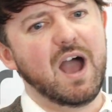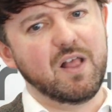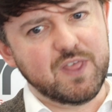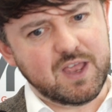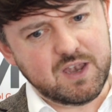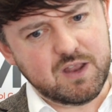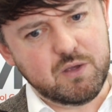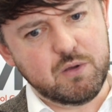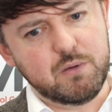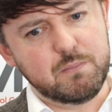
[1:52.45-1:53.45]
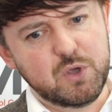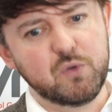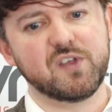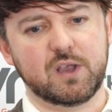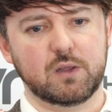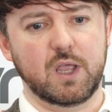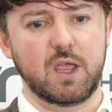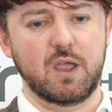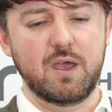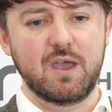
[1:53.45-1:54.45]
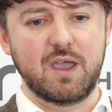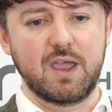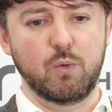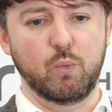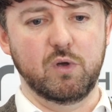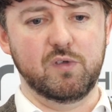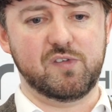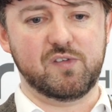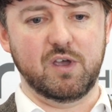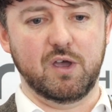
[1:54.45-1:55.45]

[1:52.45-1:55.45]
And then musically, it was